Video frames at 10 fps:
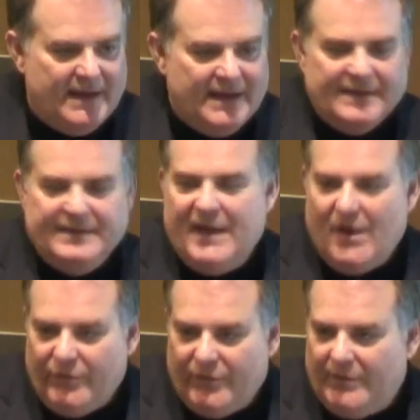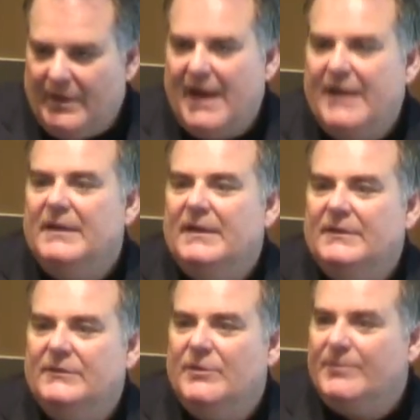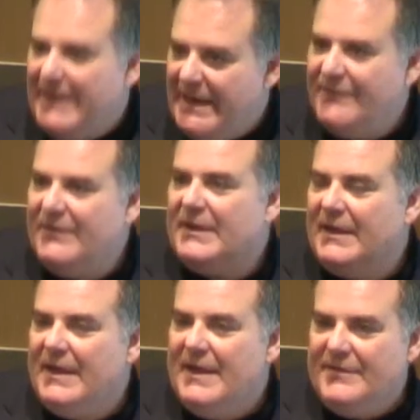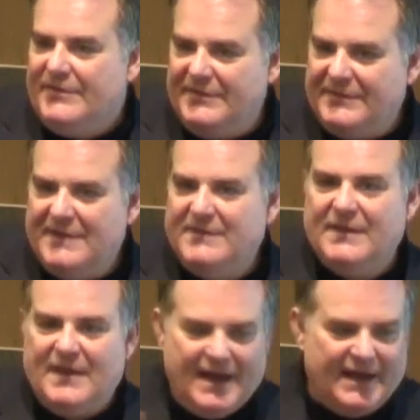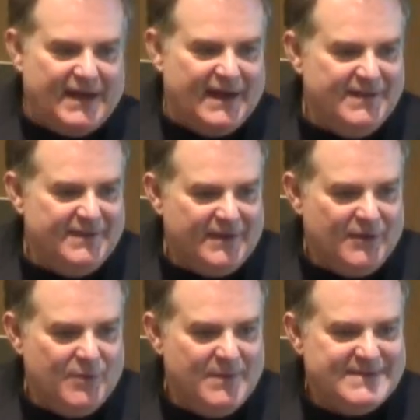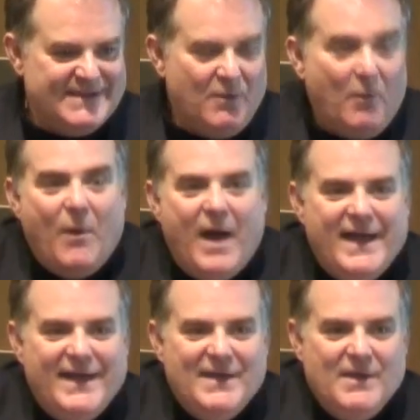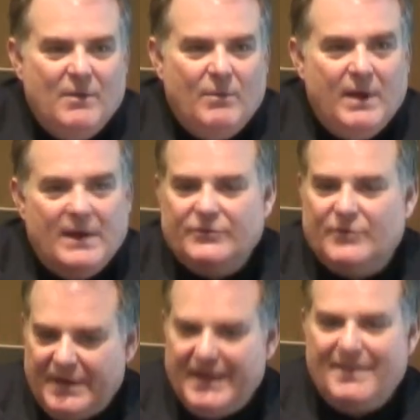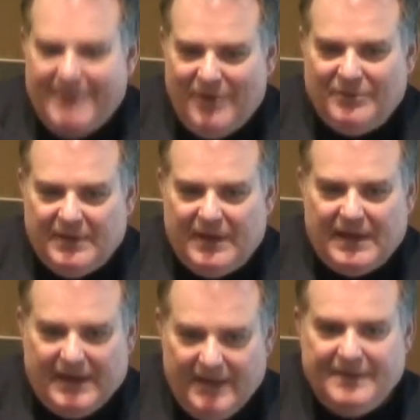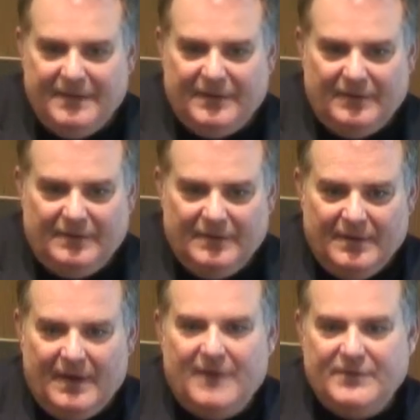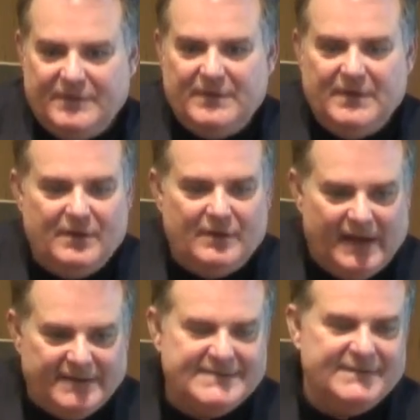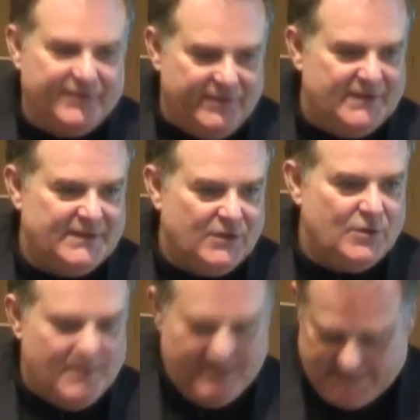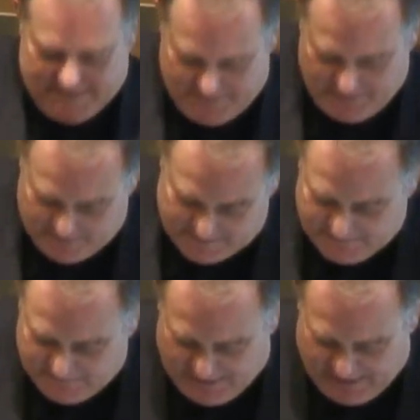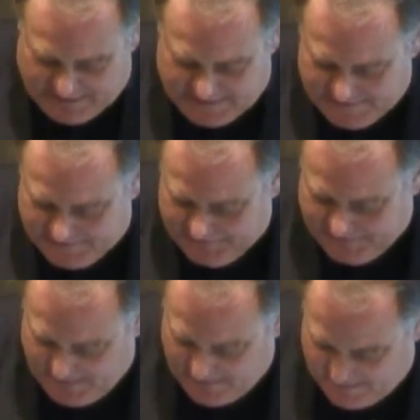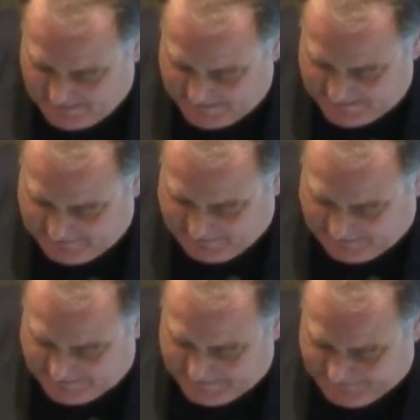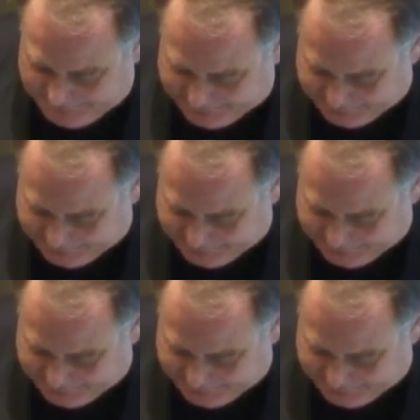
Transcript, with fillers: I, the author, I don't believe in synthetic and analytical cubism, why we are talking about analytical and synthetic, and synthetic cubism. No? It's strange. It's strange.